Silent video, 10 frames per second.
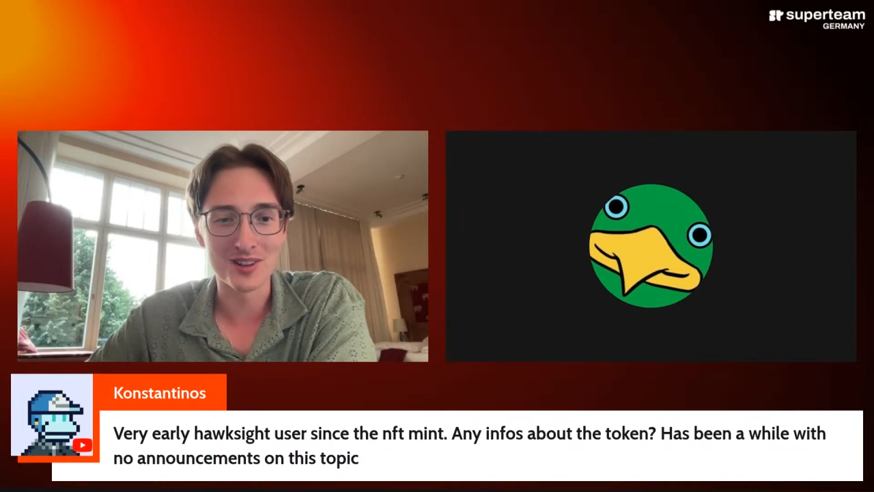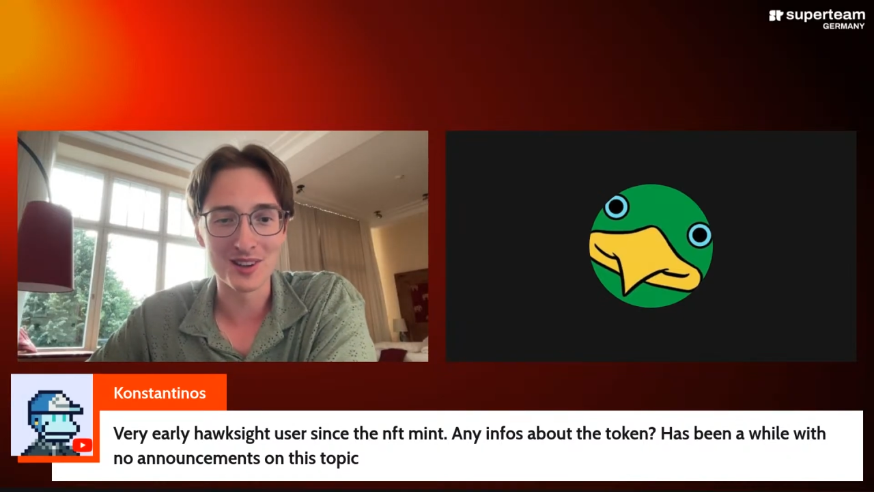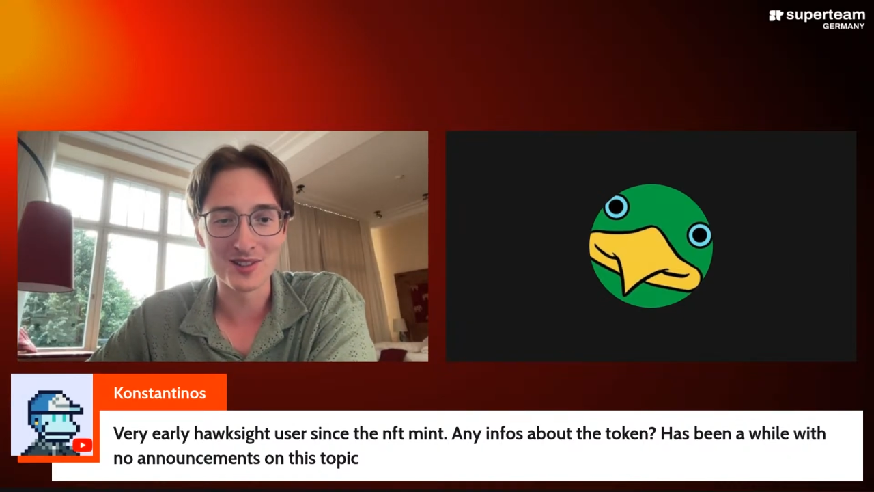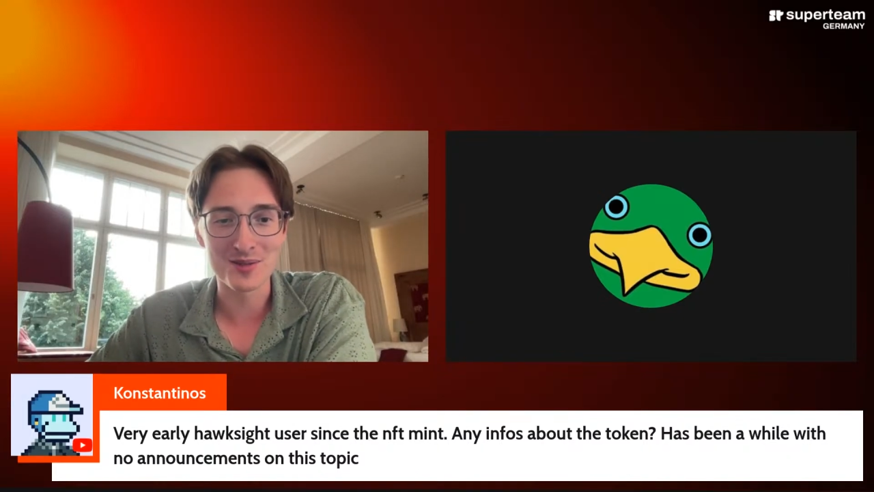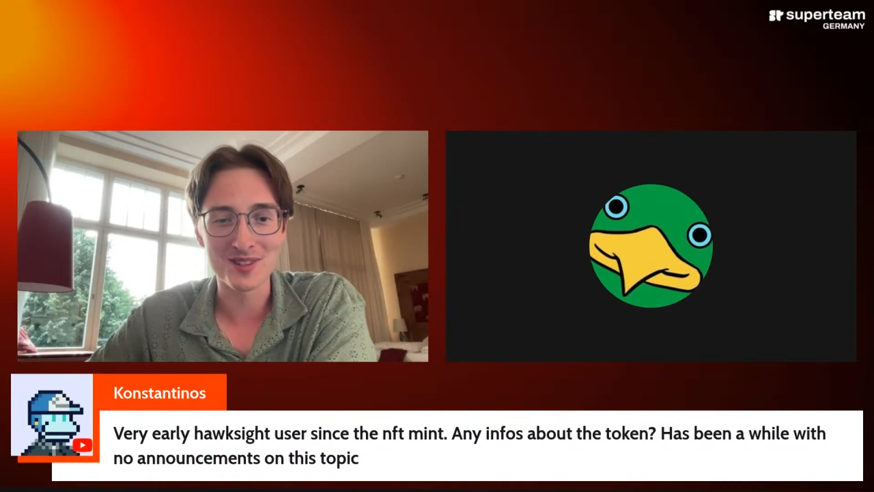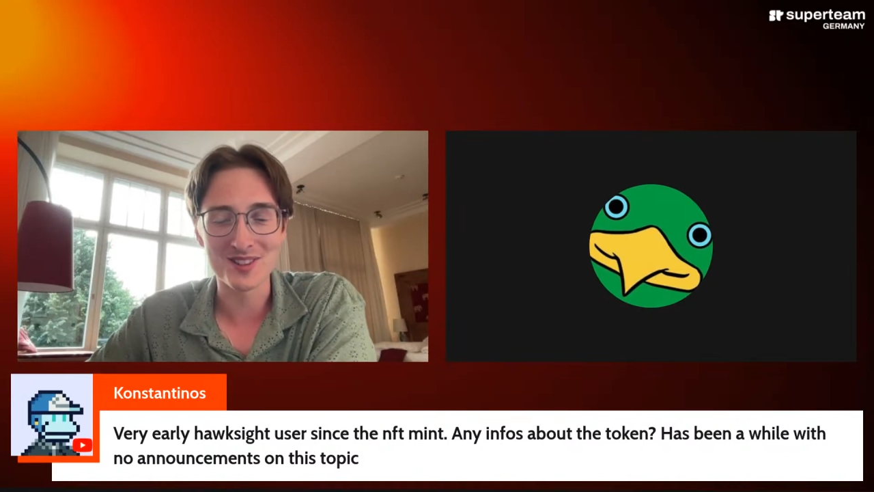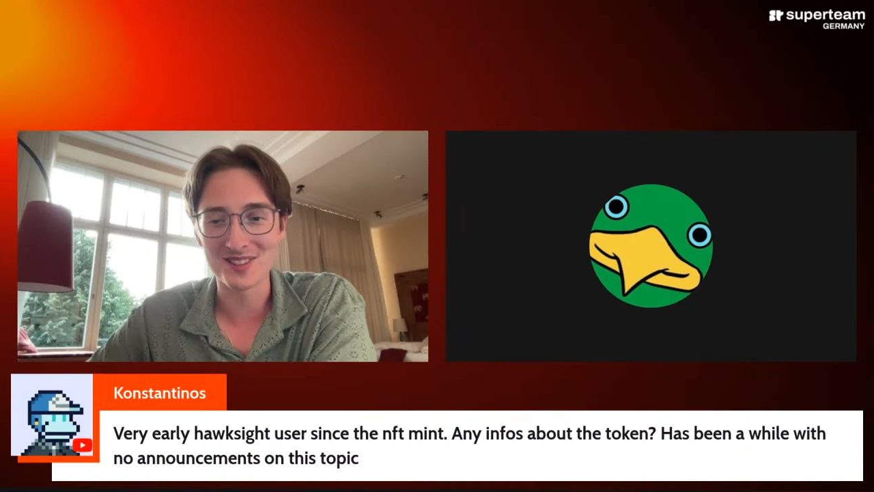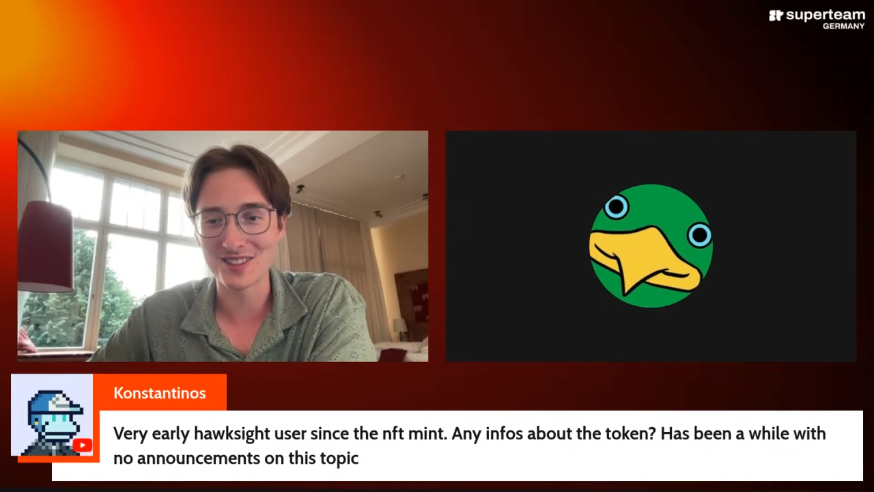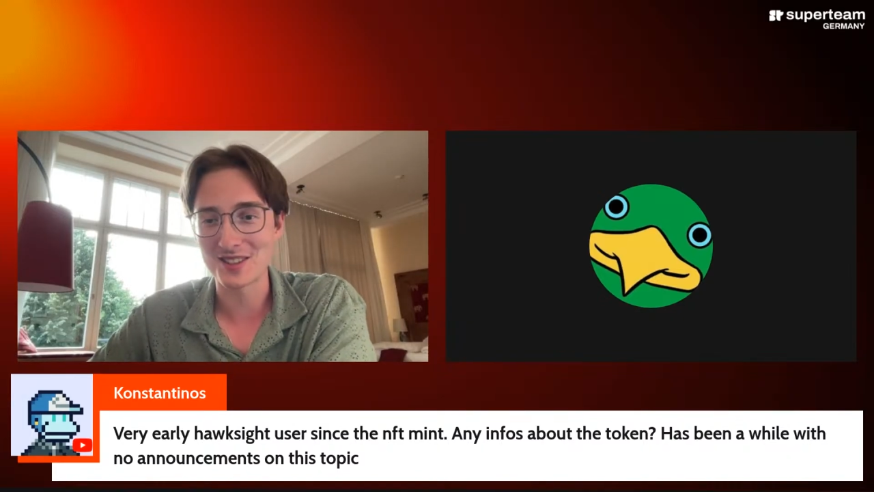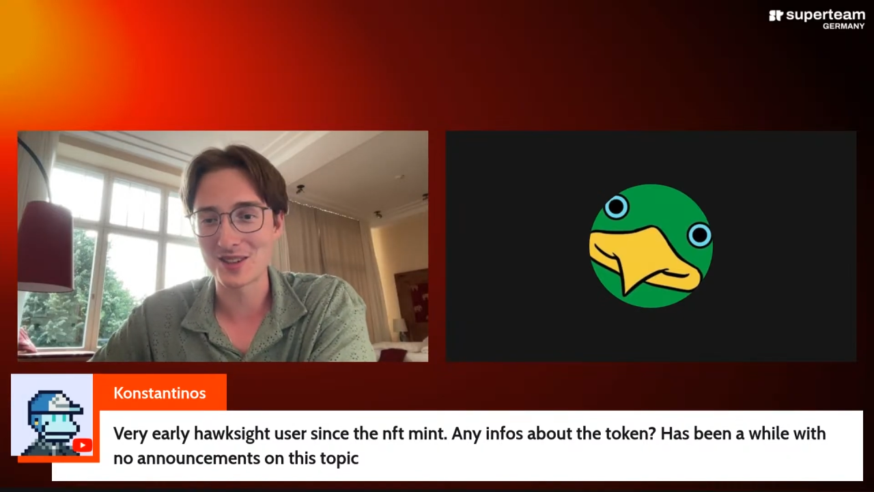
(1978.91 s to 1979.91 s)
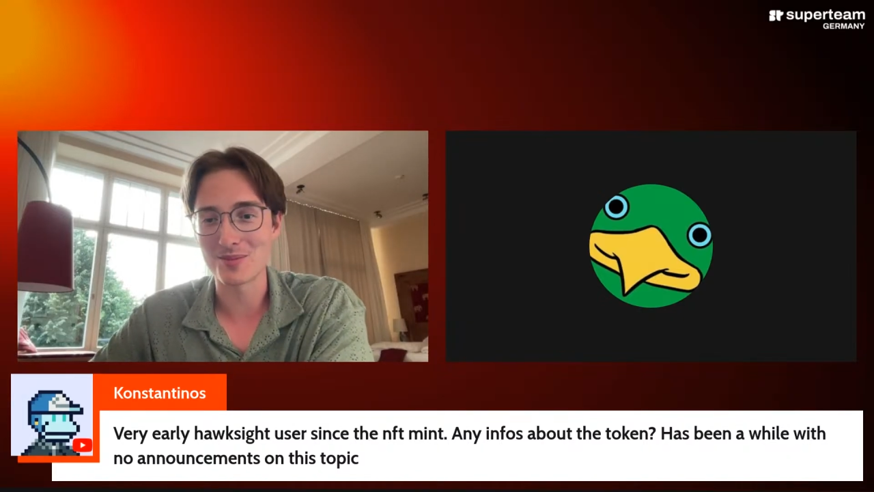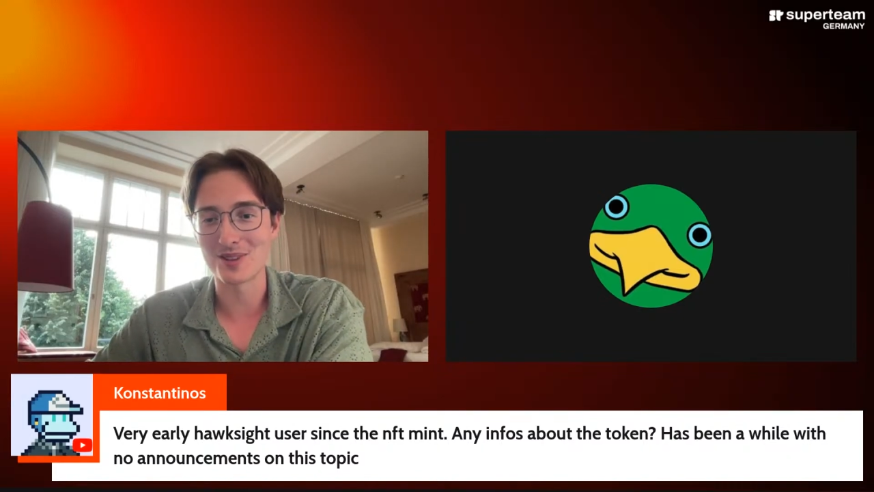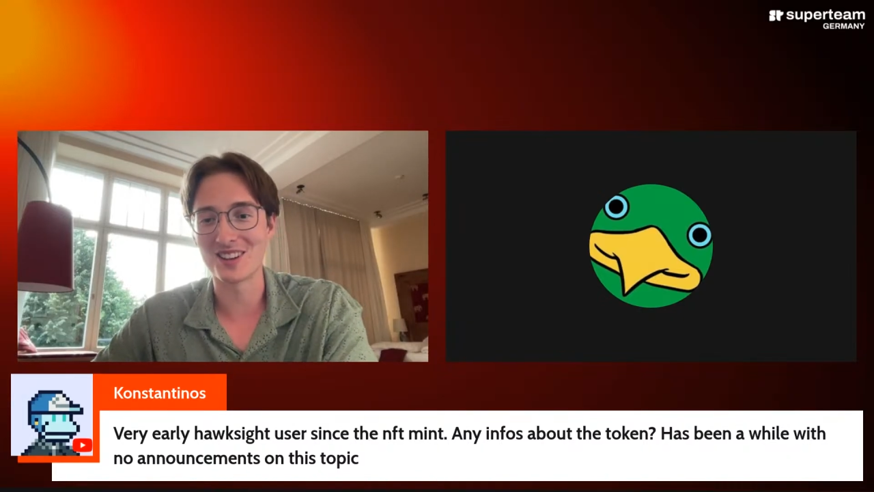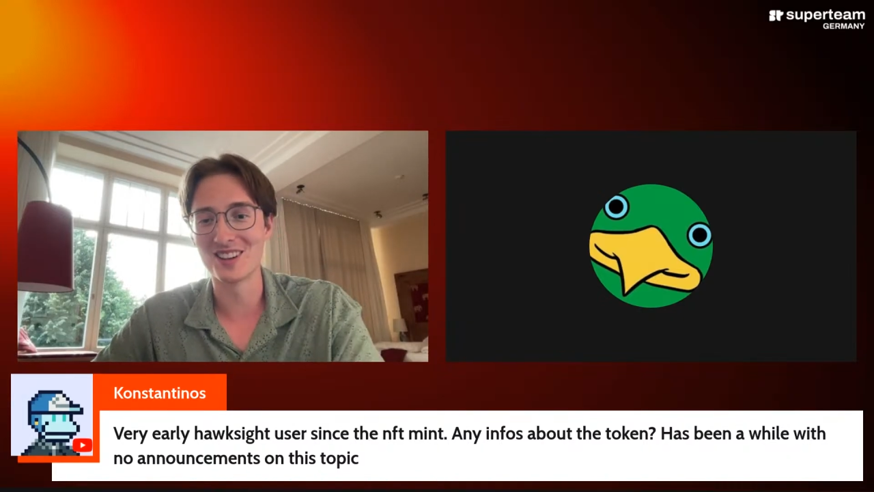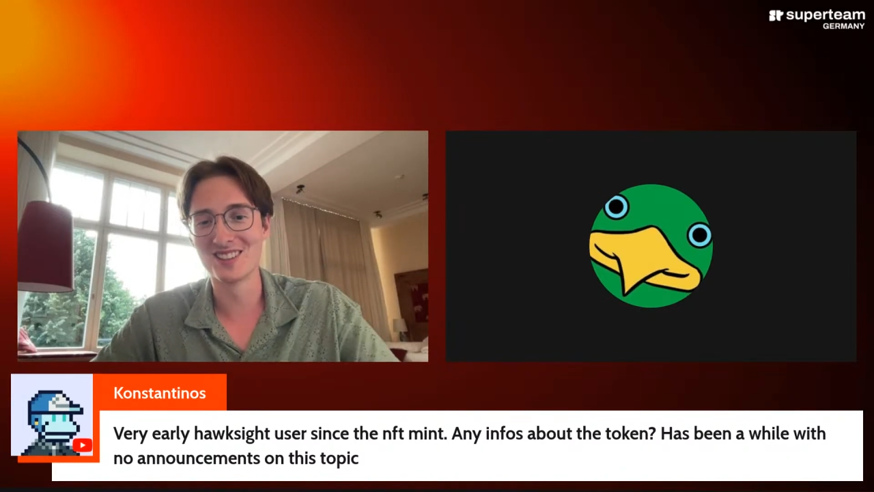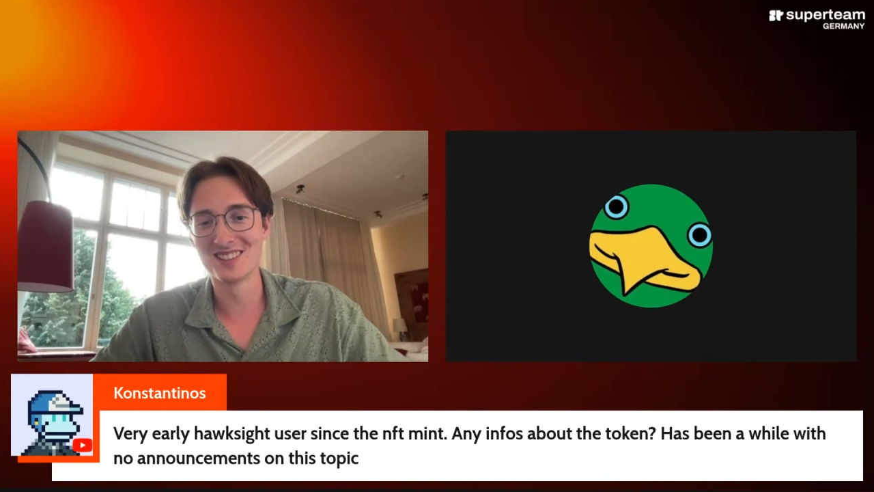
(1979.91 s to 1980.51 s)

announcements on this topic.